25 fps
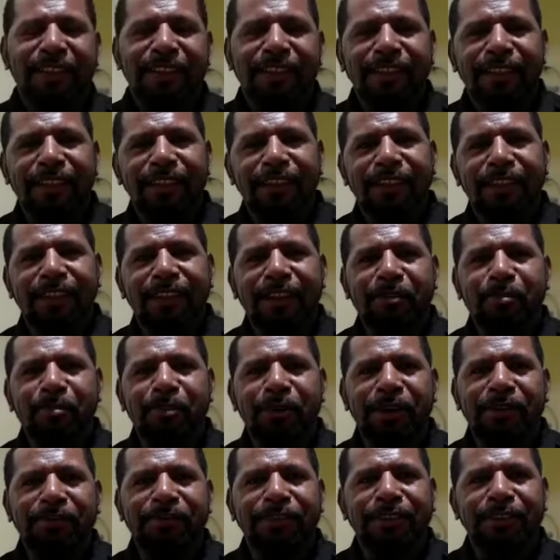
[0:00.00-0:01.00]
The
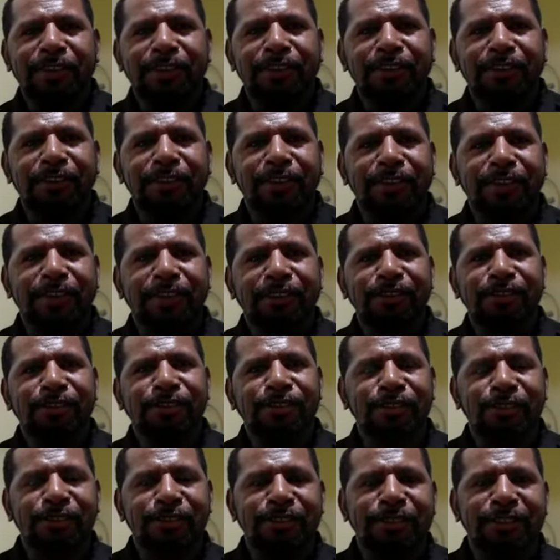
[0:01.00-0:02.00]
Brave Security
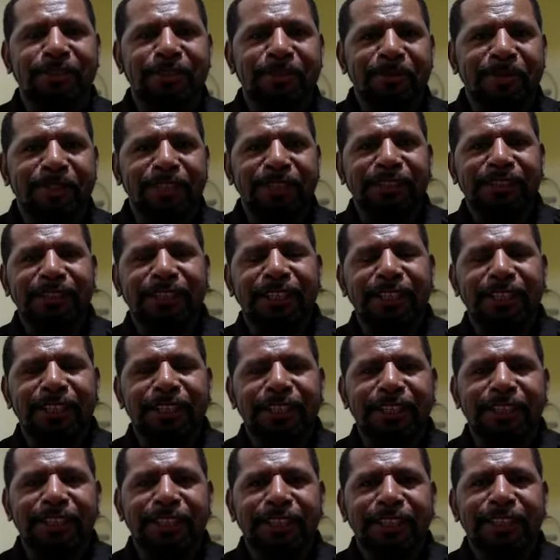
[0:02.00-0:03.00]
Consortium is
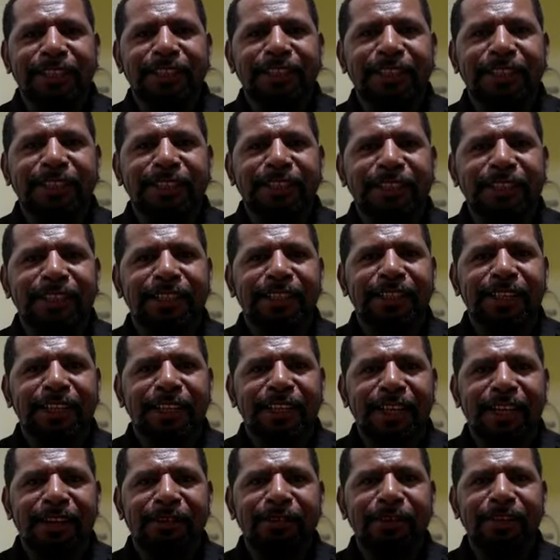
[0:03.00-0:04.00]
a
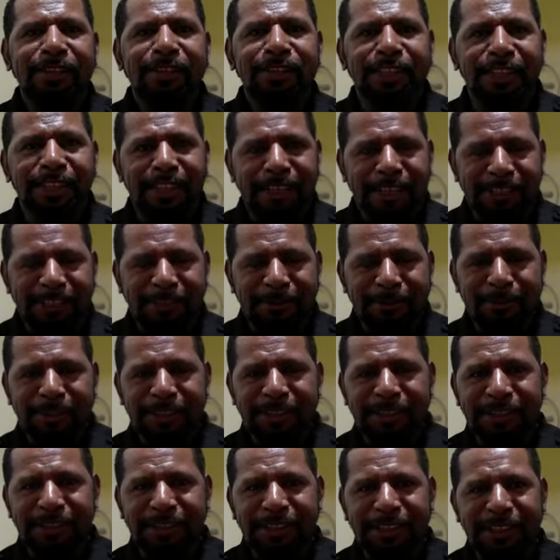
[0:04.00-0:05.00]
recently
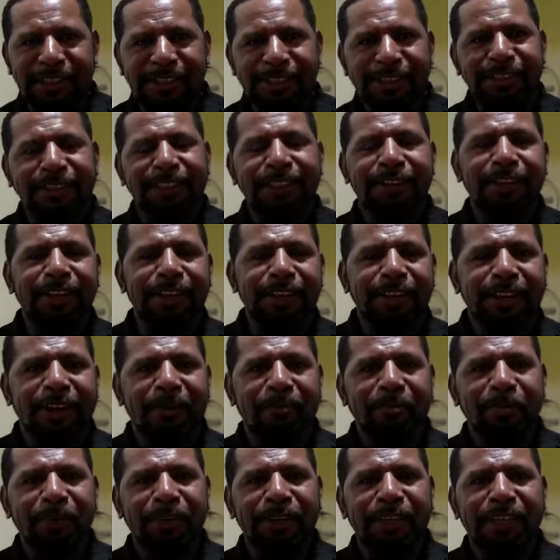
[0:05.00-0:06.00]
established security
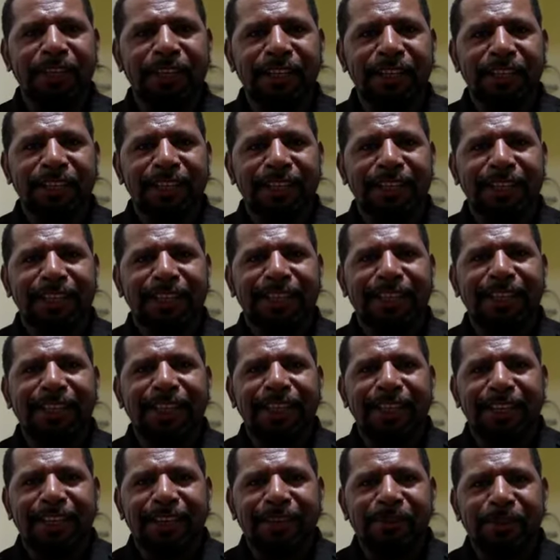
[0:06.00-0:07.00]
company,
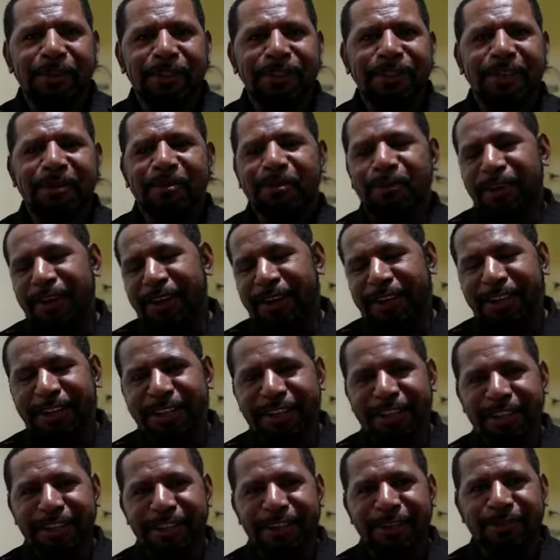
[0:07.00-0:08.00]
which I'm wearing
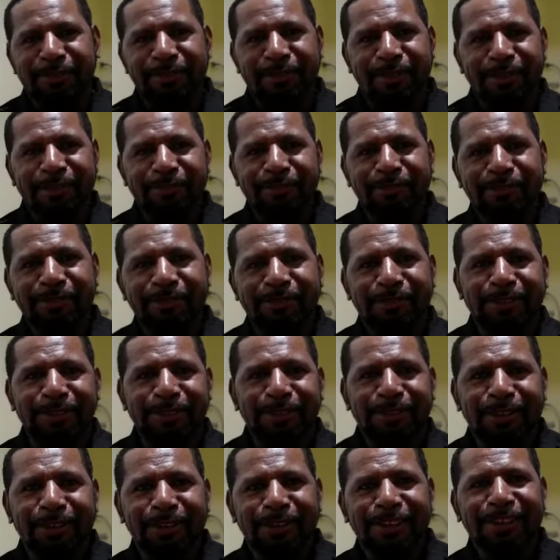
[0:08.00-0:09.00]
the uniform
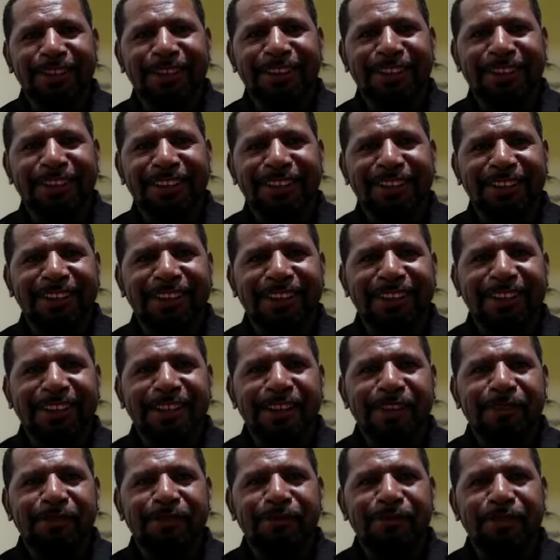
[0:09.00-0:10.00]
for
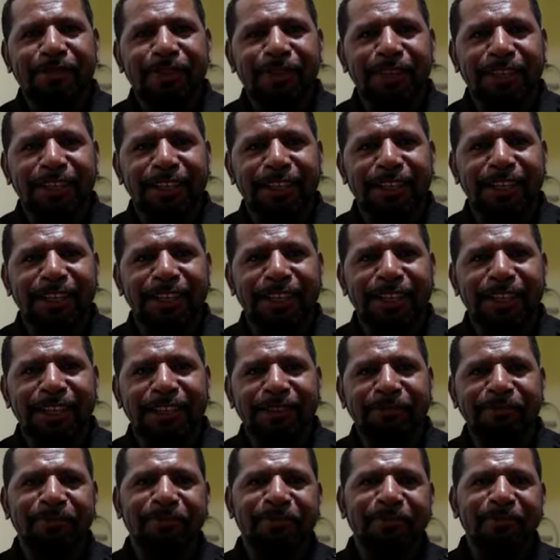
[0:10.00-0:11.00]

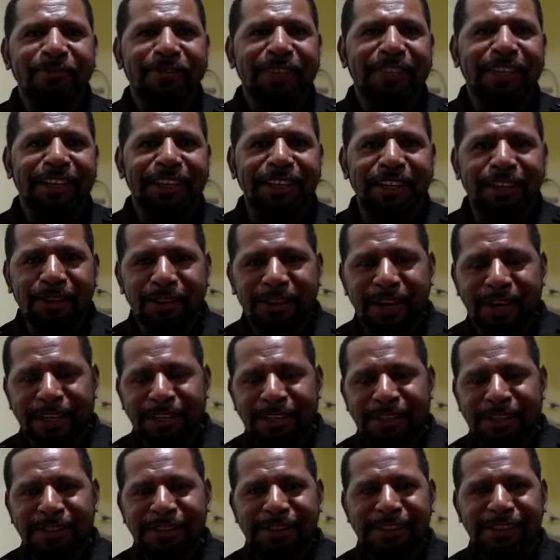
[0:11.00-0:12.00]
the new
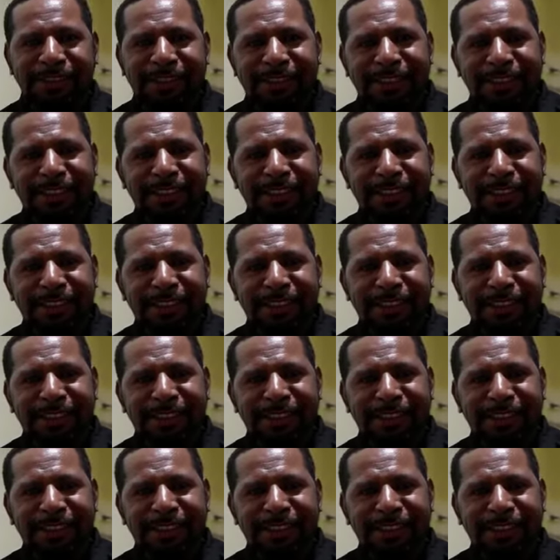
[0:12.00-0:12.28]
guards.